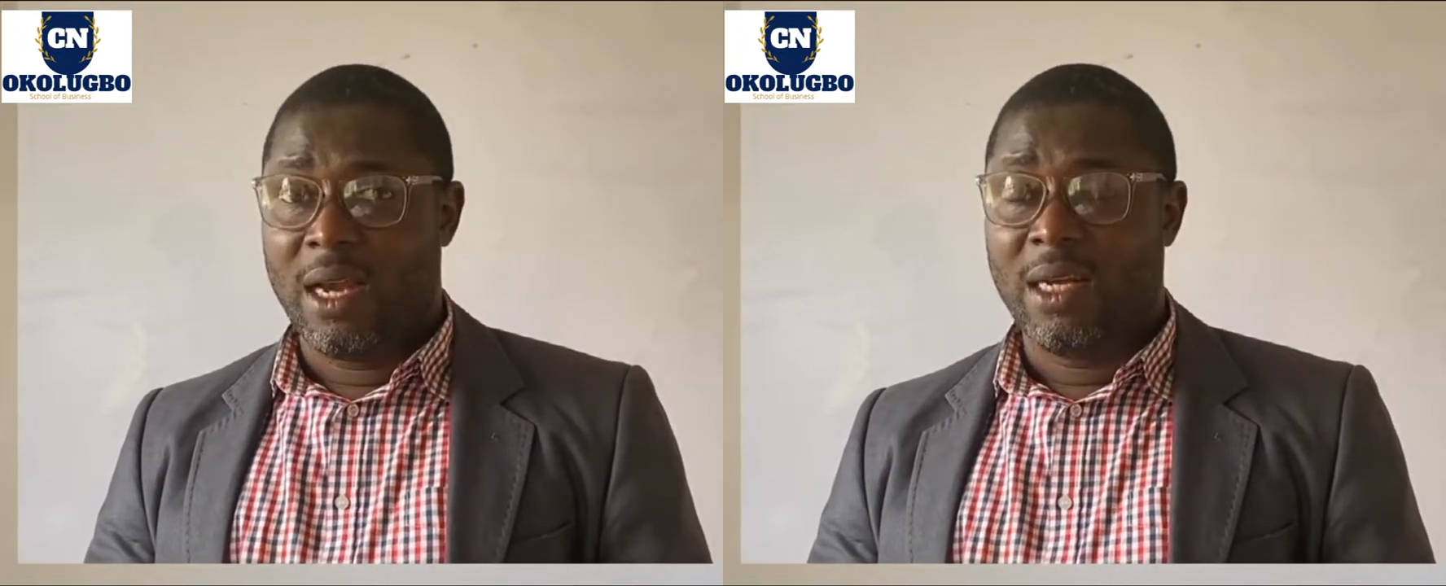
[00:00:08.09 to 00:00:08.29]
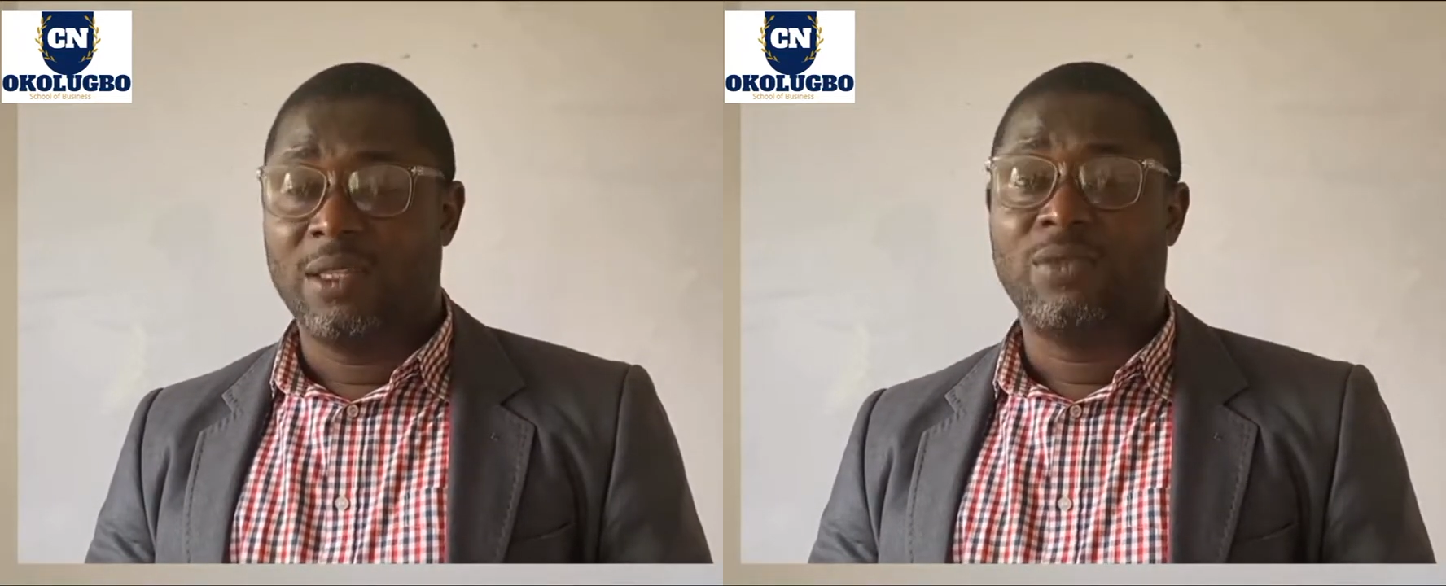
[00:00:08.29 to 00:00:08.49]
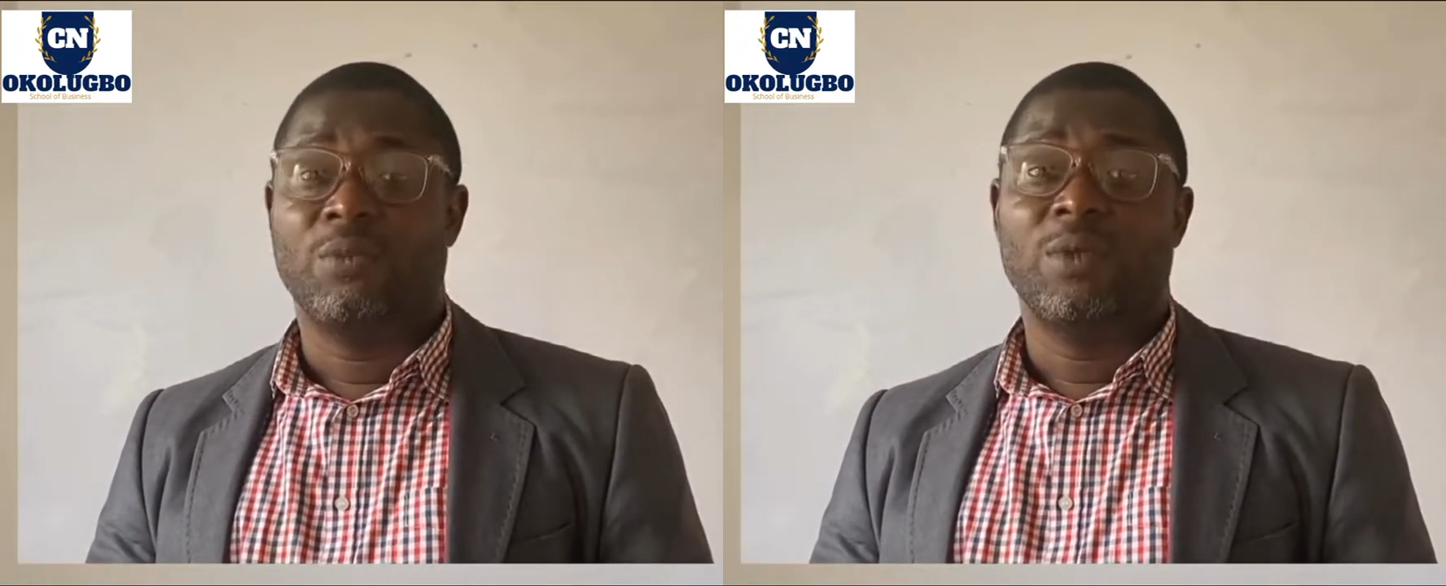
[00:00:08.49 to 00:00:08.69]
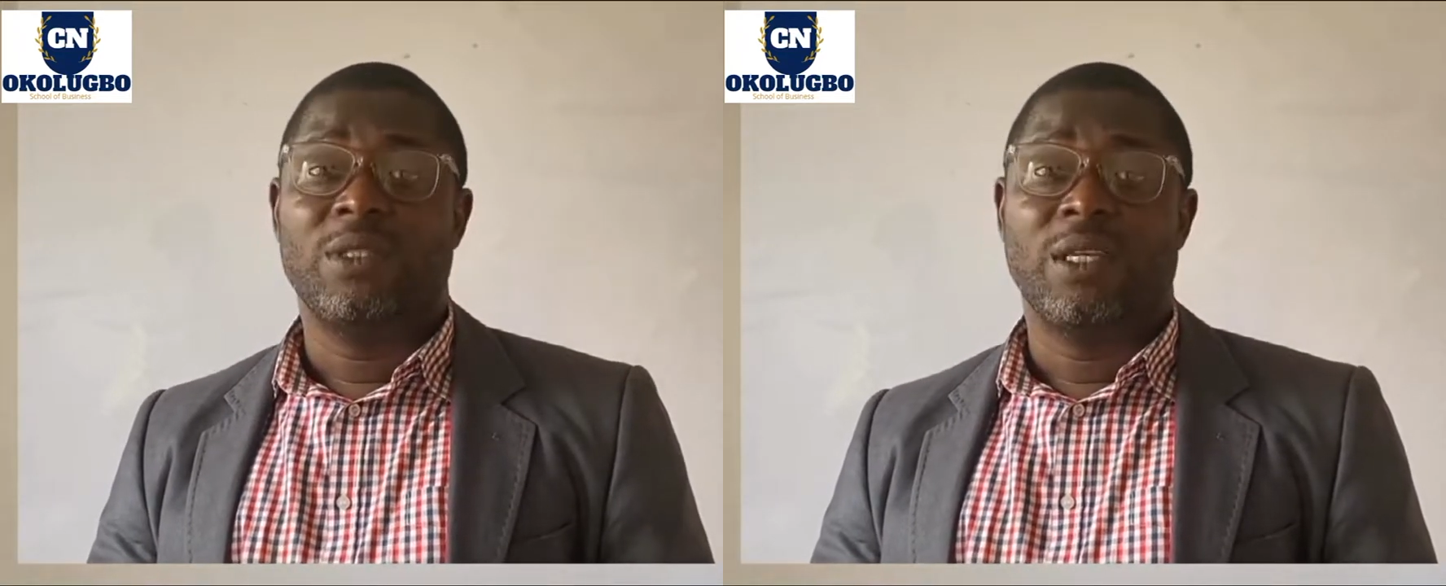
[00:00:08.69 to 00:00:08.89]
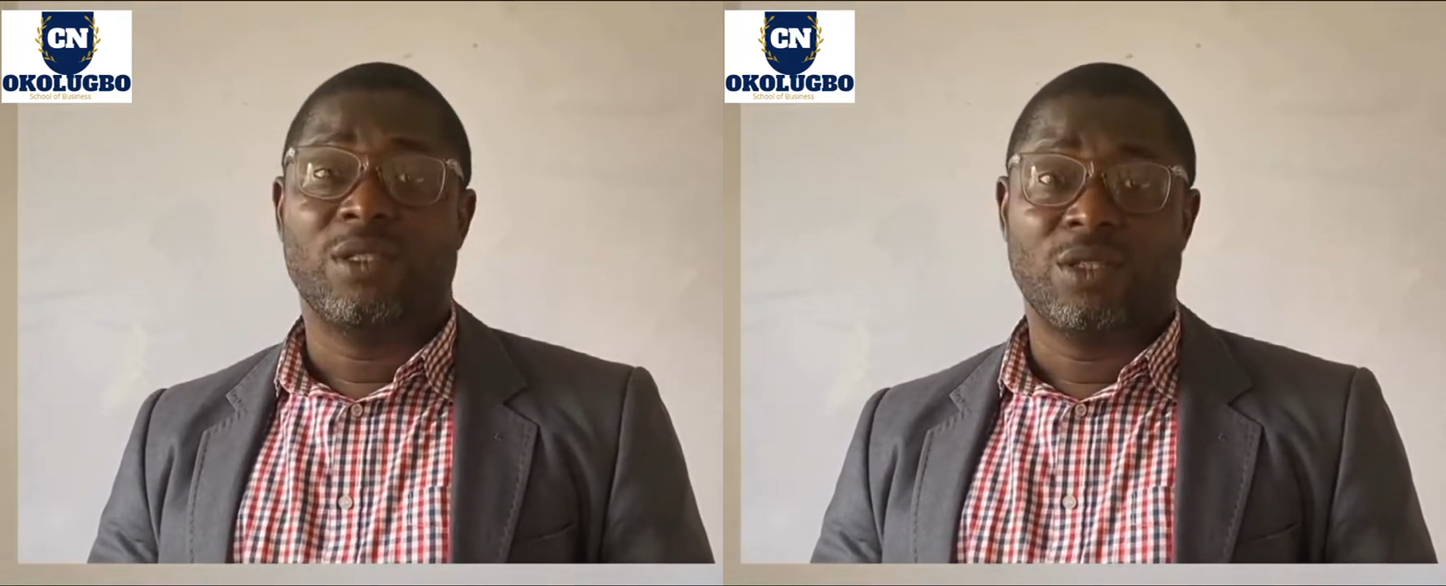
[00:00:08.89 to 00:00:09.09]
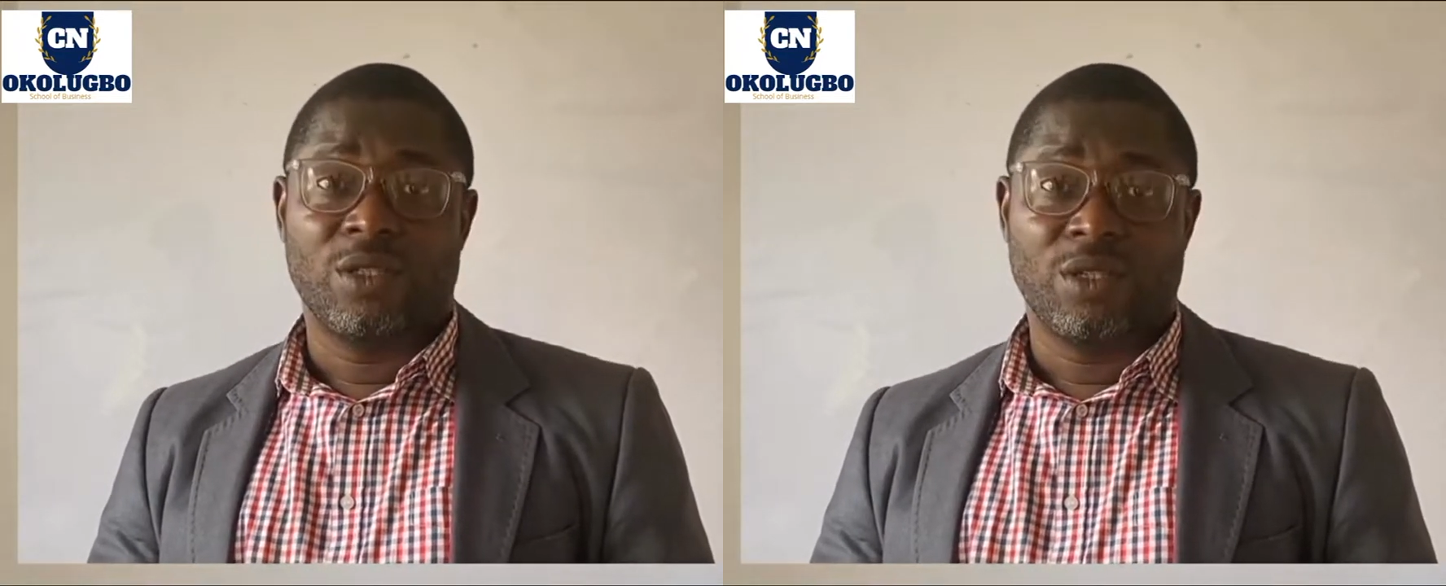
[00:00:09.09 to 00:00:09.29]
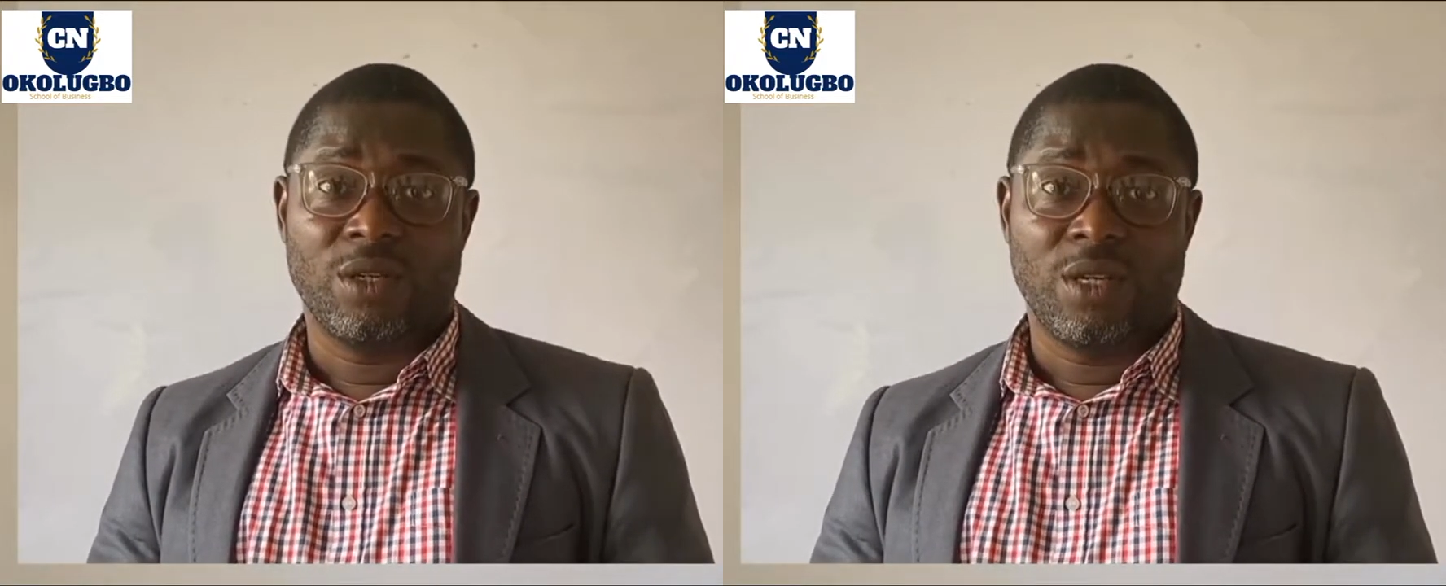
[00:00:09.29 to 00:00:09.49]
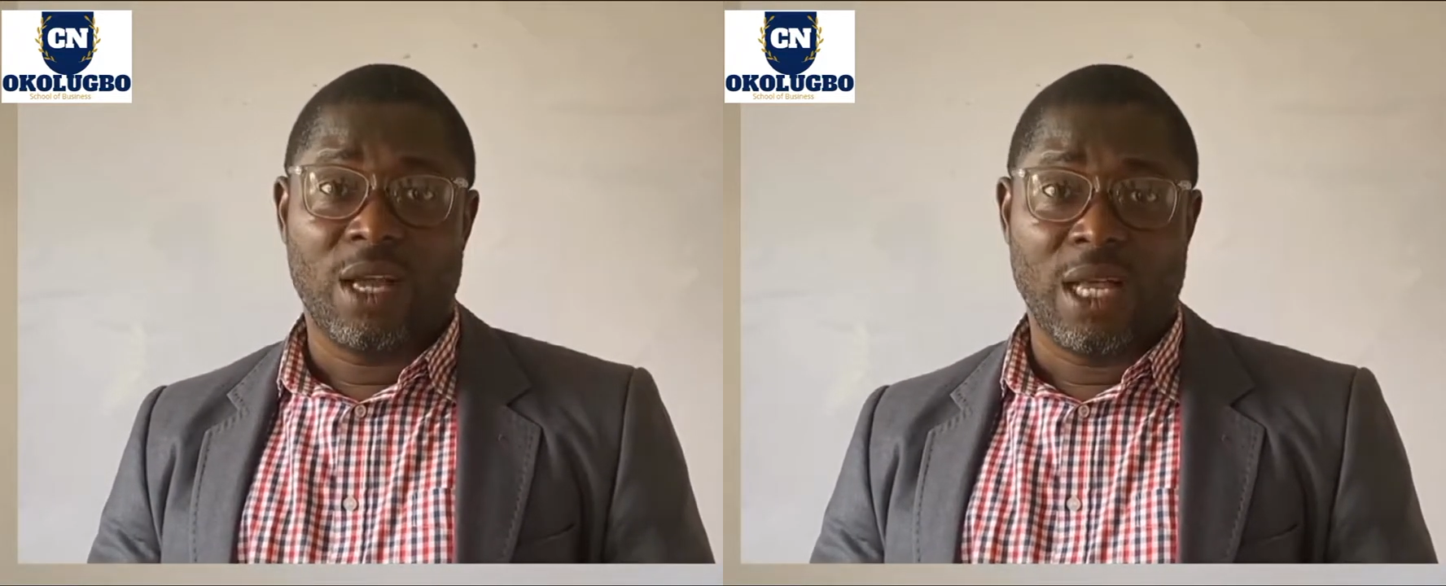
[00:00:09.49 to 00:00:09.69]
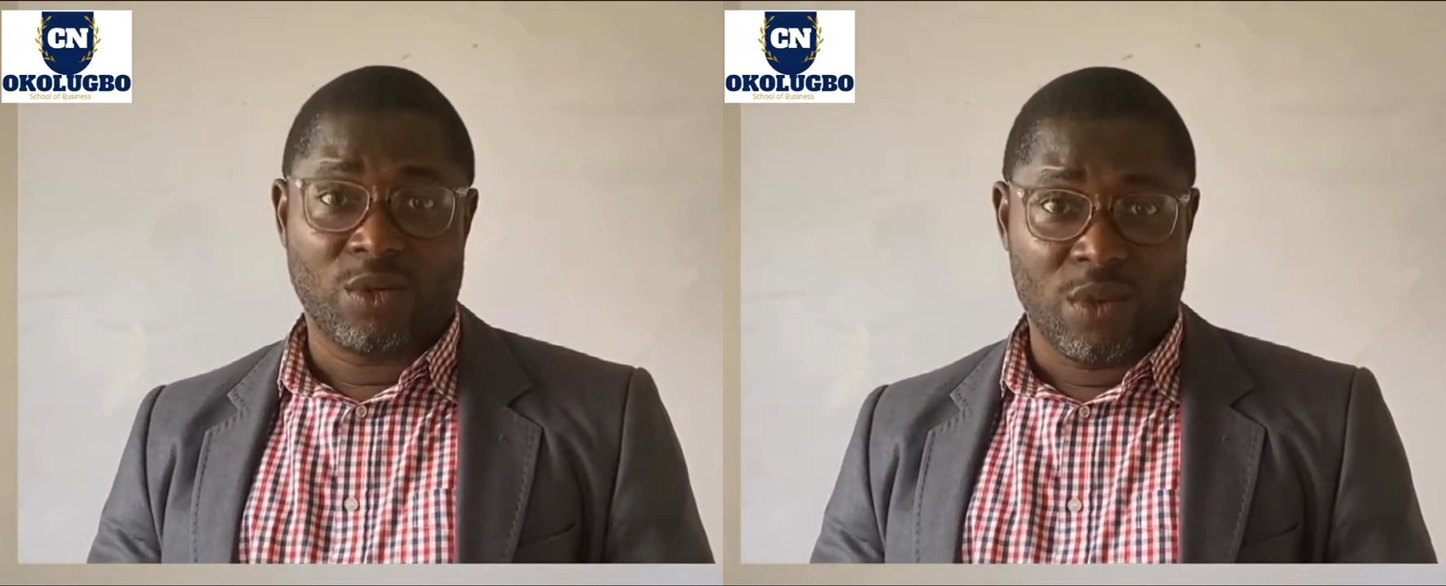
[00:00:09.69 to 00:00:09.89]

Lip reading: analysis for business decision,